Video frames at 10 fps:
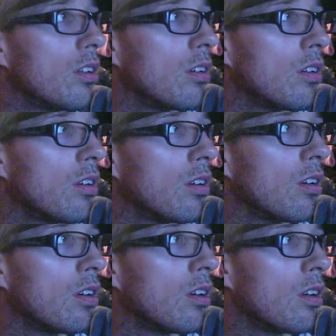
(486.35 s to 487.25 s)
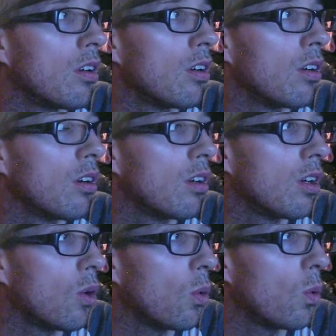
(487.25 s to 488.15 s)

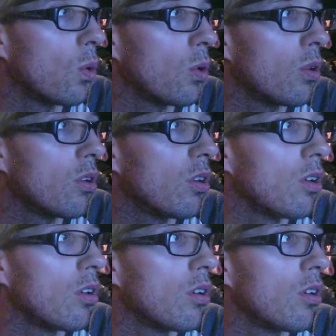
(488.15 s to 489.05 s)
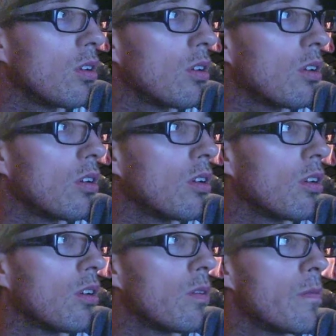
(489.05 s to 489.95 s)

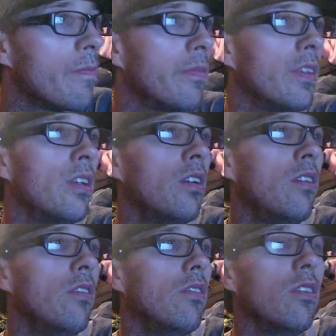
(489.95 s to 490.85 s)
(silence)